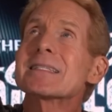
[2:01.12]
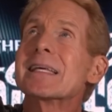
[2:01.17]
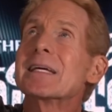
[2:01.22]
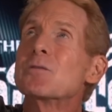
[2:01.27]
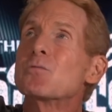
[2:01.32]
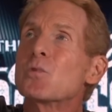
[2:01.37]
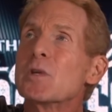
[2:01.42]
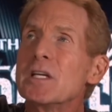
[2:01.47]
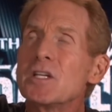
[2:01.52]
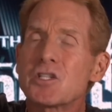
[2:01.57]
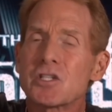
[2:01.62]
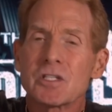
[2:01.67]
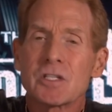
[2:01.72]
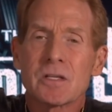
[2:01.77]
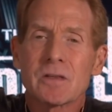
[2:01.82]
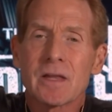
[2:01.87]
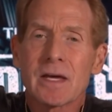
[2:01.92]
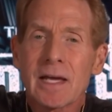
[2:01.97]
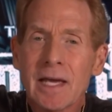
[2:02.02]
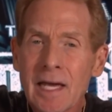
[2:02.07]
they reach into
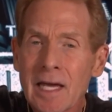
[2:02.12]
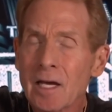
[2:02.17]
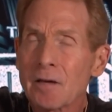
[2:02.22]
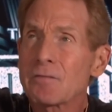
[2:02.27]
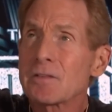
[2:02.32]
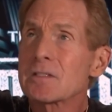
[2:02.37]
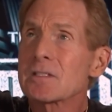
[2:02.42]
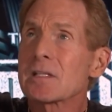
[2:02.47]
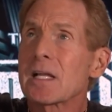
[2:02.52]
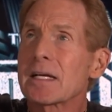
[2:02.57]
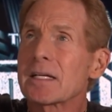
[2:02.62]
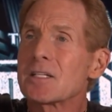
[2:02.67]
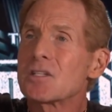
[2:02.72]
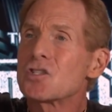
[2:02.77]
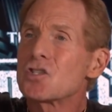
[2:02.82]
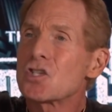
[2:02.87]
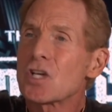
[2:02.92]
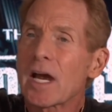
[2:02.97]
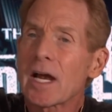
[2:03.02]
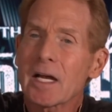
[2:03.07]
the heavens like
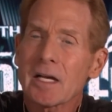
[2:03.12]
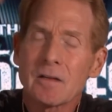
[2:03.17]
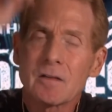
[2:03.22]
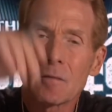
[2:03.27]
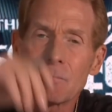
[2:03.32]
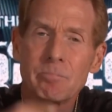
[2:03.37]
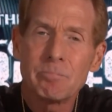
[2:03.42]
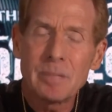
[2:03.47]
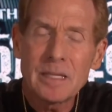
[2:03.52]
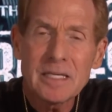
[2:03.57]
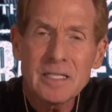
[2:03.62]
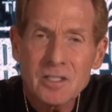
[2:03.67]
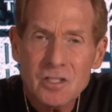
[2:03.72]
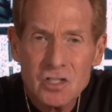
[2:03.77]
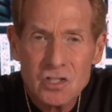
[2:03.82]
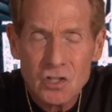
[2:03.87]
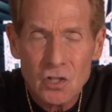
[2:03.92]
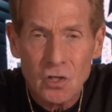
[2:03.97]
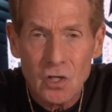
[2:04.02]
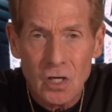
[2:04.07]
Jack and the
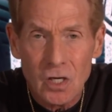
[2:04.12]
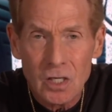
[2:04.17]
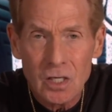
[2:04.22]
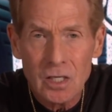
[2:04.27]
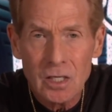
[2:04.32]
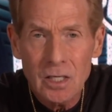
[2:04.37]
Beanstalk.